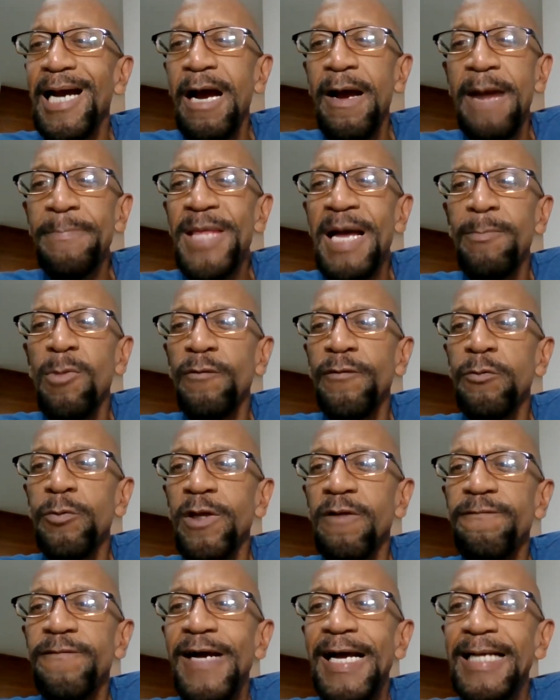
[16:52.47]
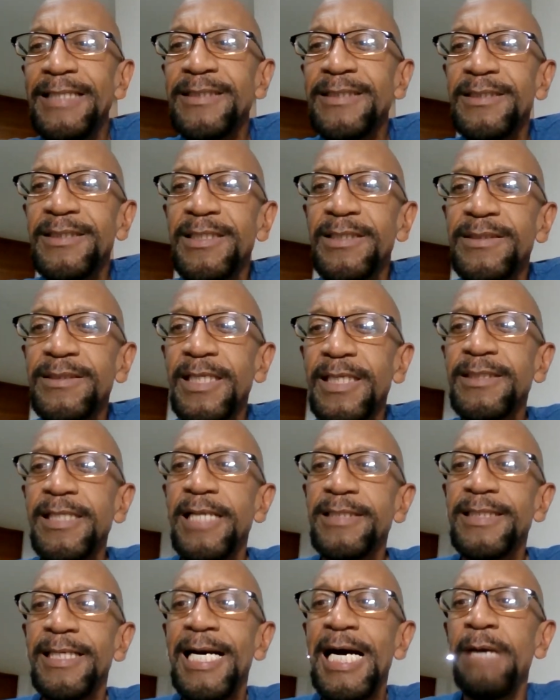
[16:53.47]
I'm not moving real fast. It's just
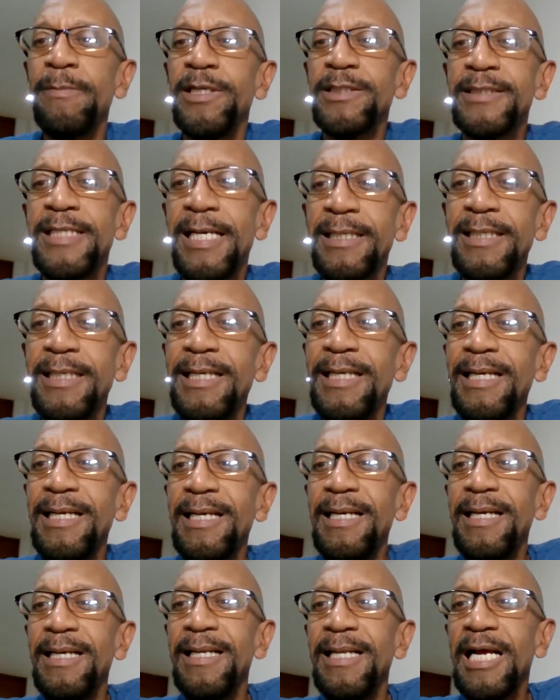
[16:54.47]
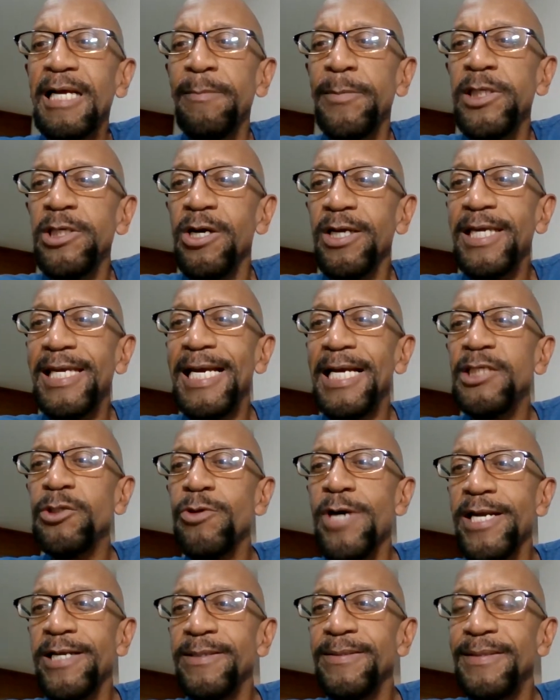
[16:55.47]
it's a hobby. It's not like I'm a young cat
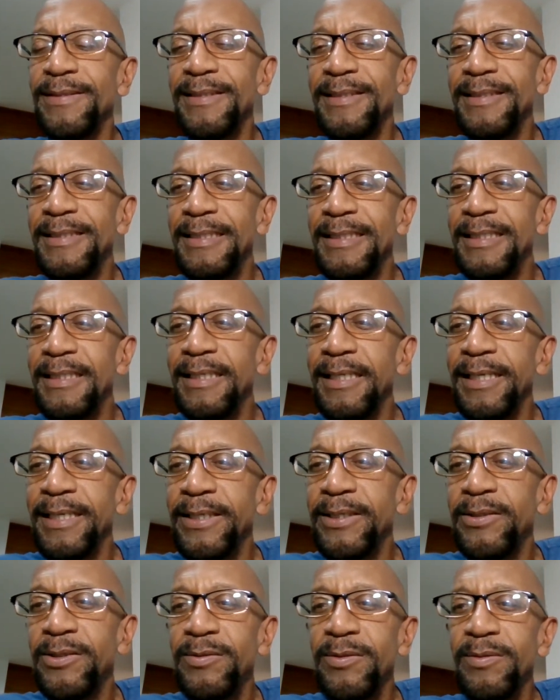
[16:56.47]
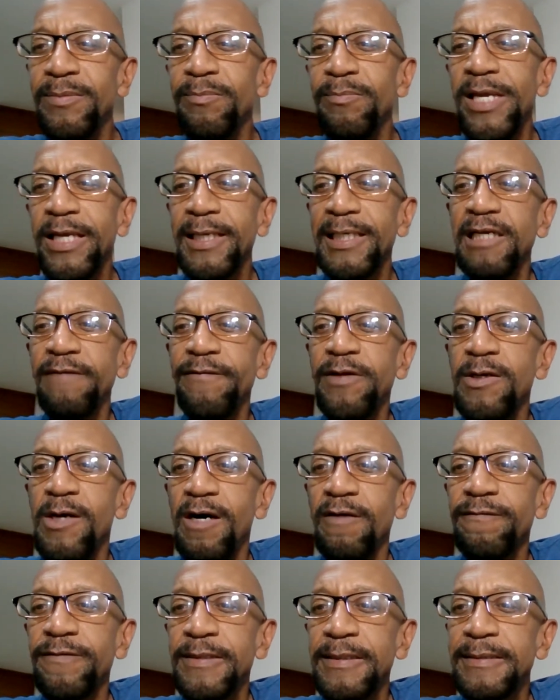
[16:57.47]
trying to, make a living
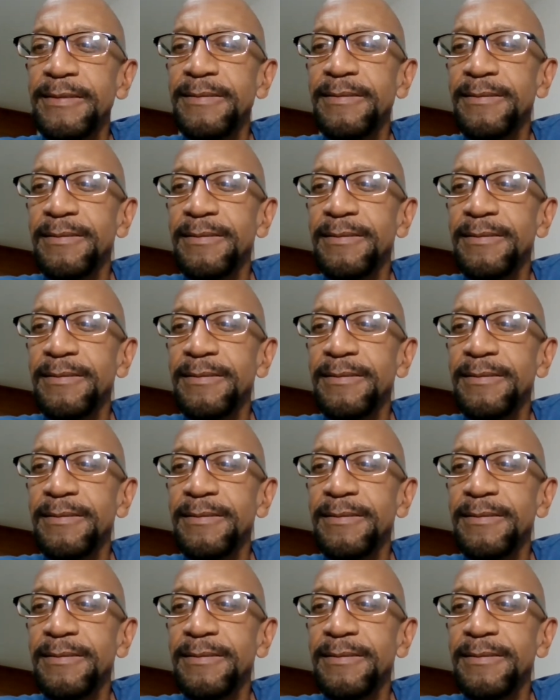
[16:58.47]
off it.